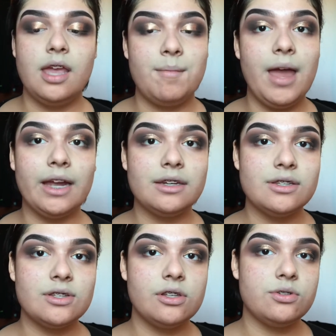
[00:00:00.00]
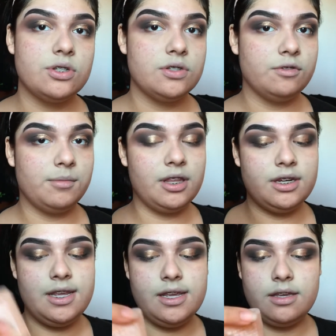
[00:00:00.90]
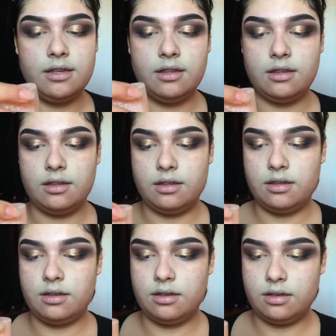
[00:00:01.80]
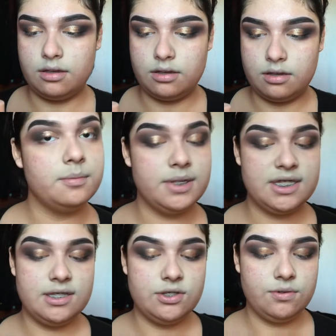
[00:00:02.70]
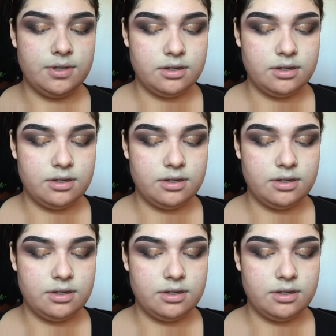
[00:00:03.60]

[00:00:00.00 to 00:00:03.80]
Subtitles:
and my Acne Solutions from Clinique and mix these two